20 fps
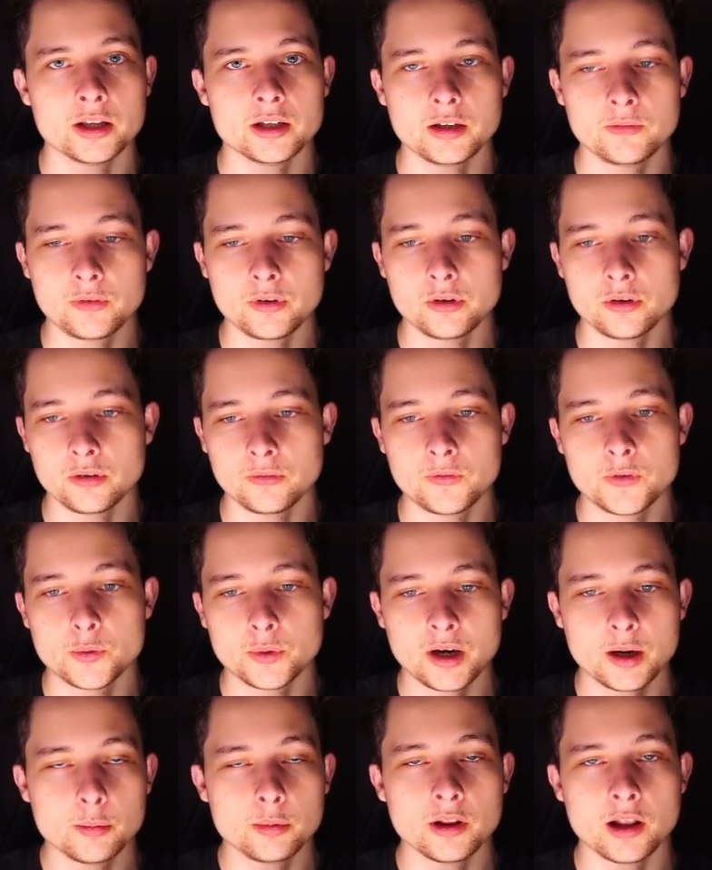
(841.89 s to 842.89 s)
If you were
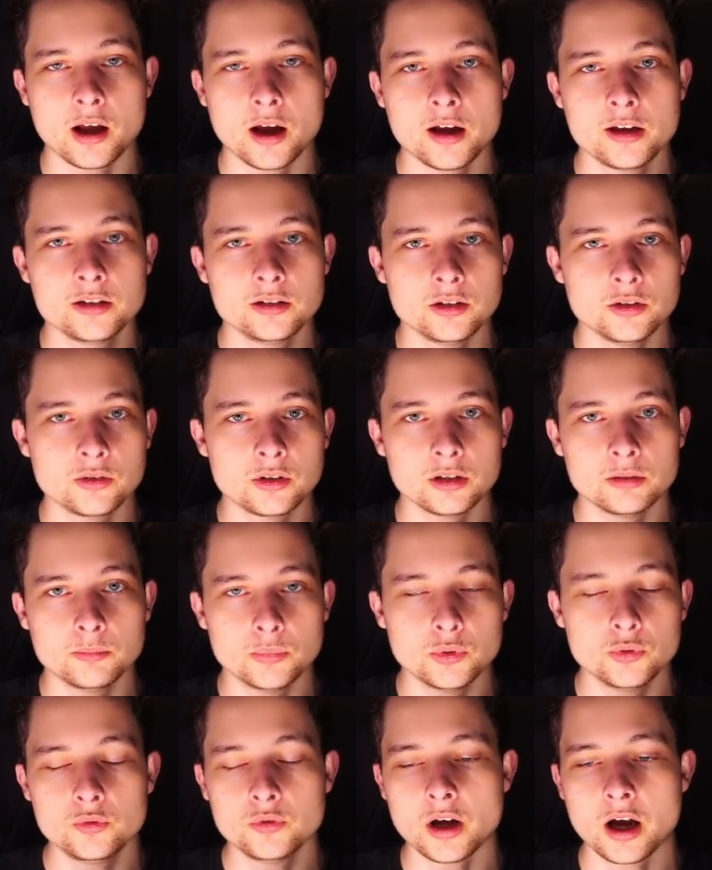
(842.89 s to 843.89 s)
able to hunt, you could
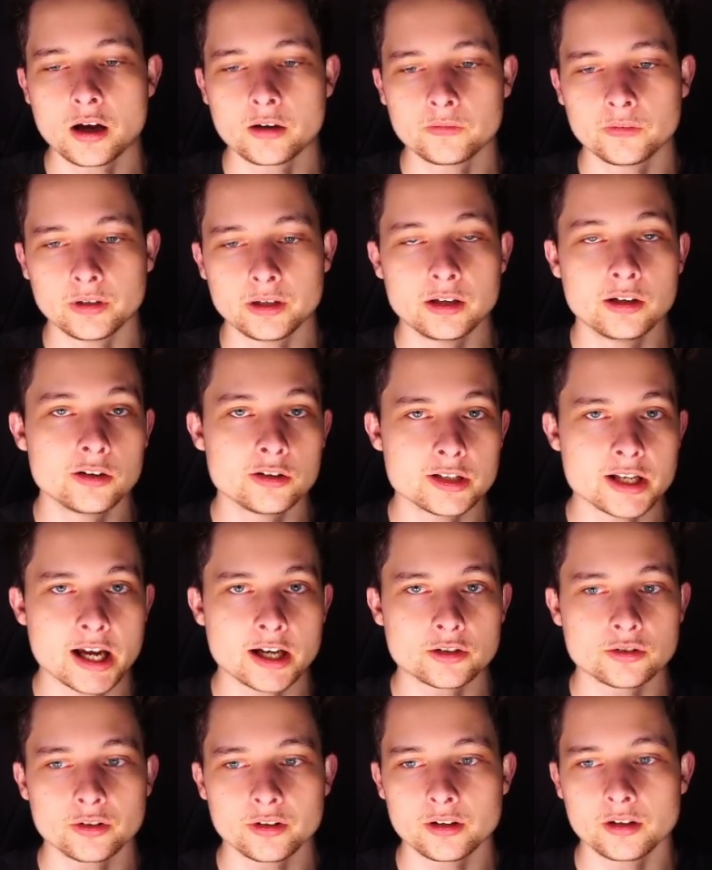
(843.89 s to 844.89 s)
boondock for years
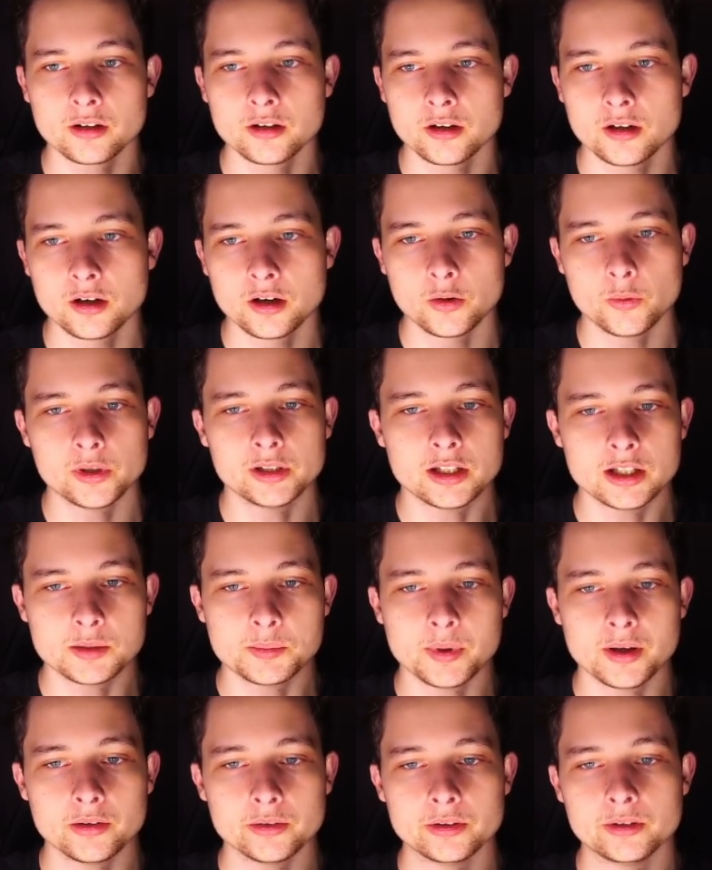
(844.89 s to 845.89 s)
actually with this
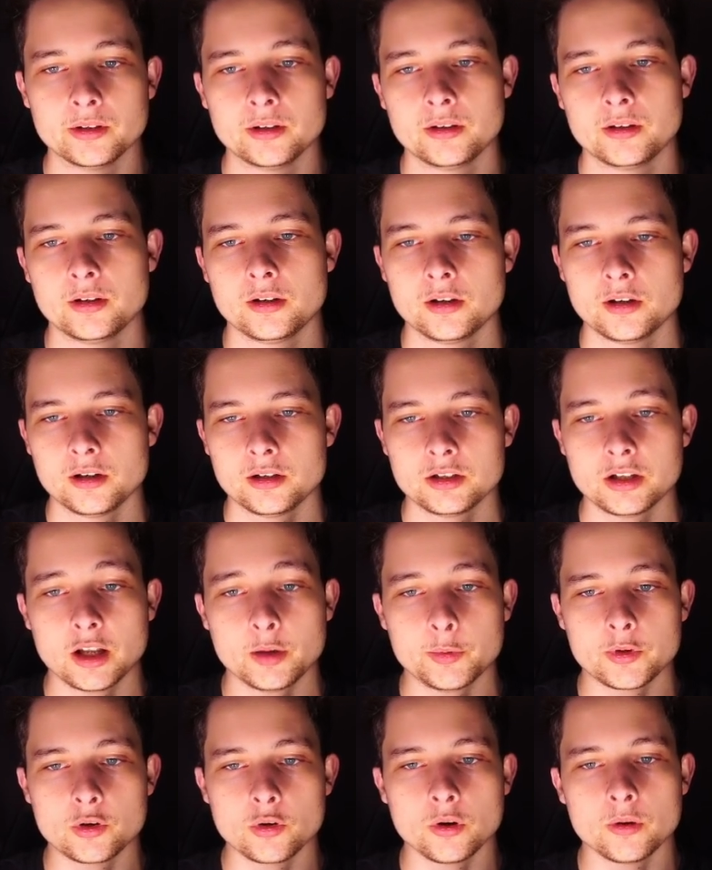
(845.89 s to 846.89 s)
build. So that'll
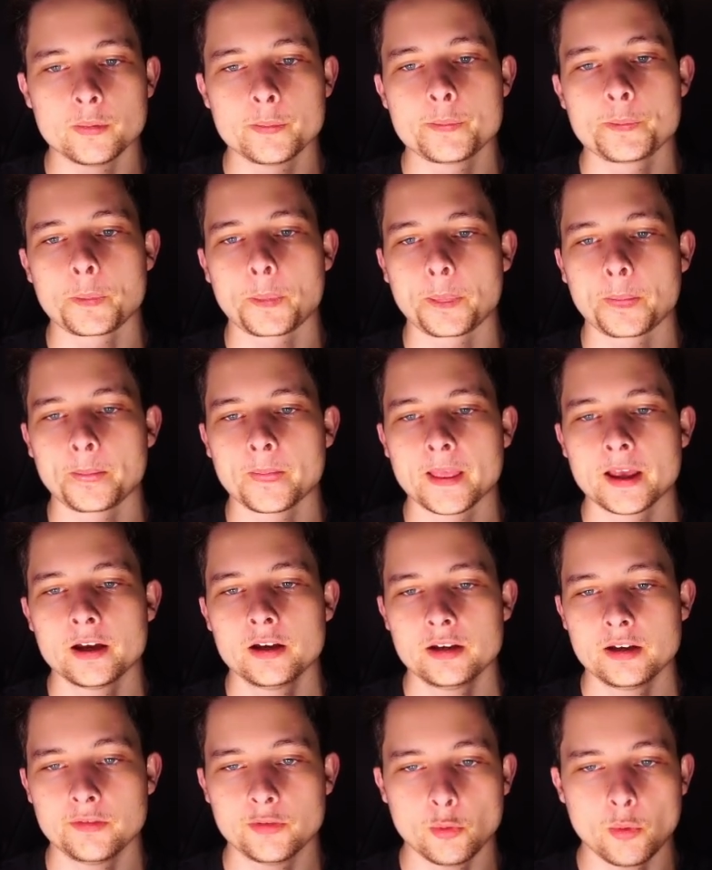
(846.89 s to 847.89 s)
be cool.
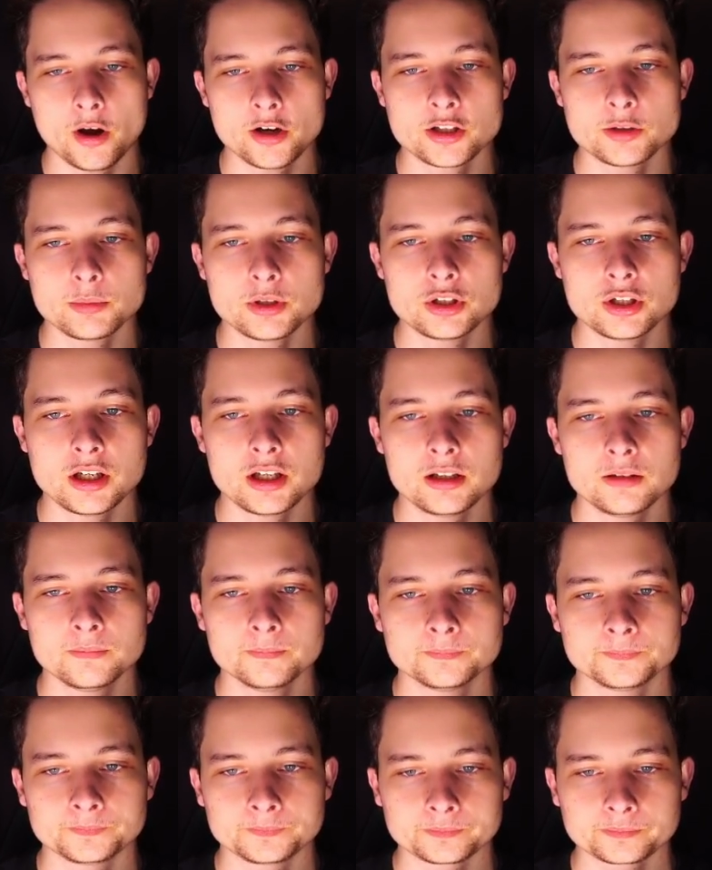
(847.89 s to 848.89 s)
If the washing machine,
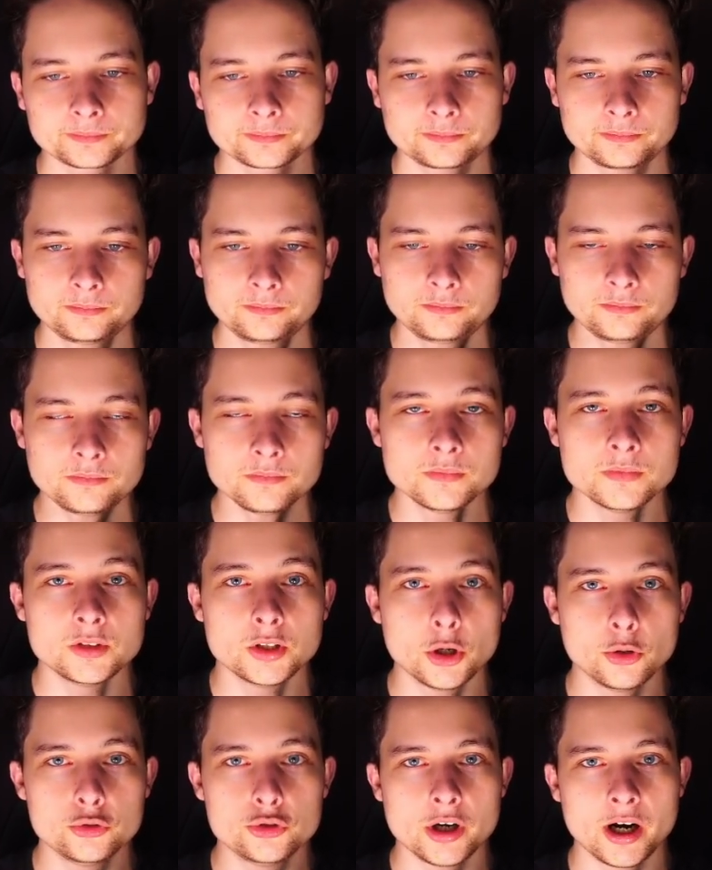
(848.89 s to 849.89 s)

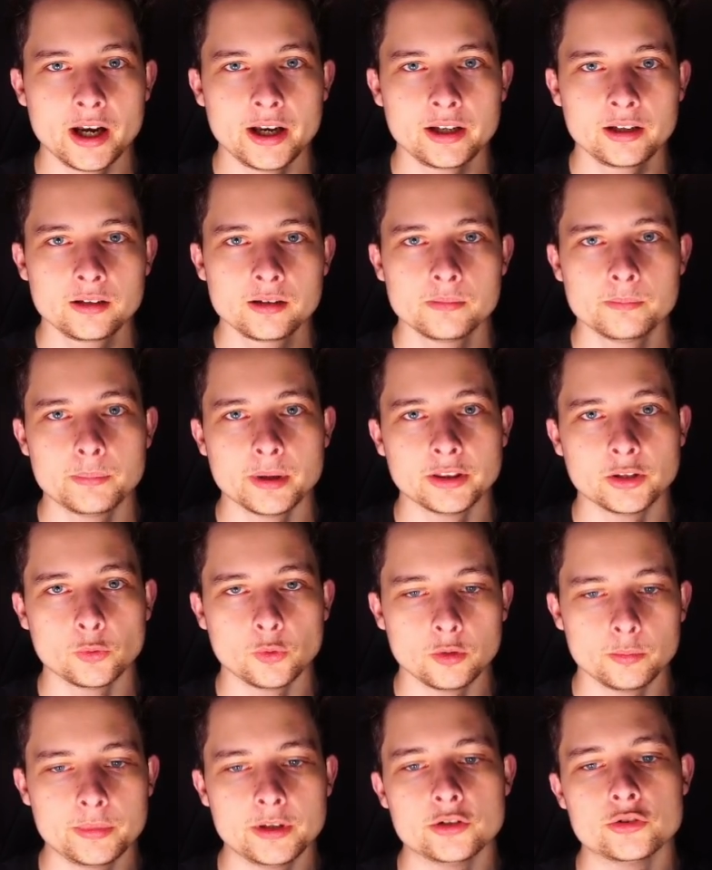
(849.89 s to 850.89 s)
no drying, but there will
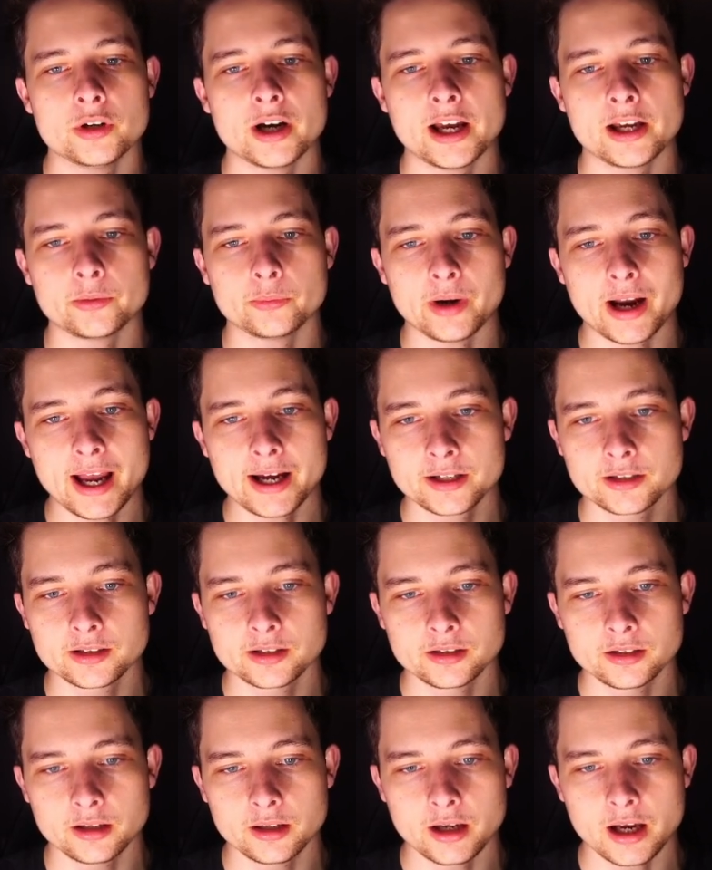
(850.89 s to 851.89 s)
be drying racks
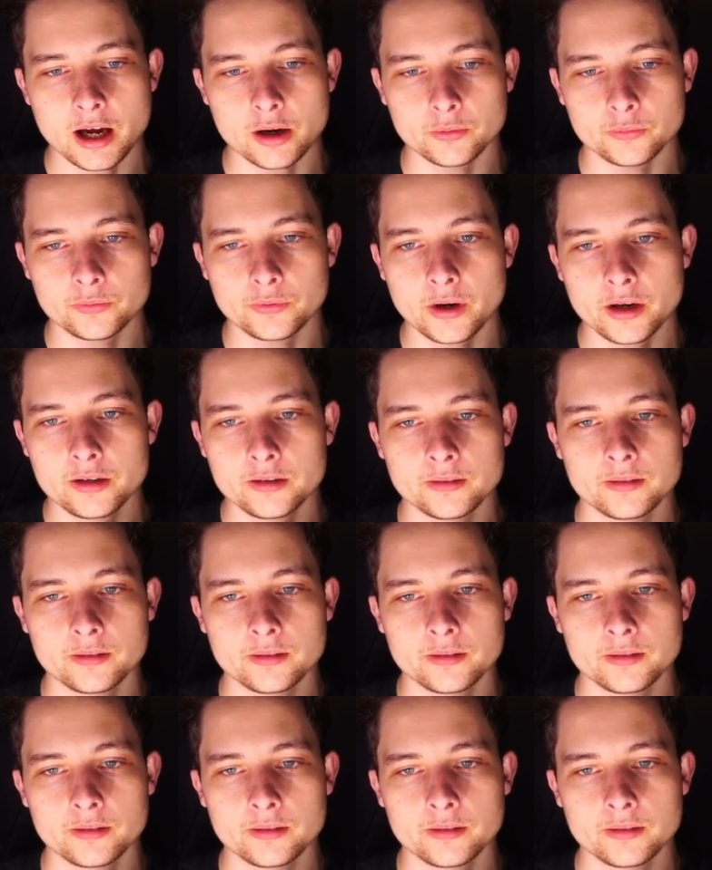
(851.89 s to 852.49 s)
out front.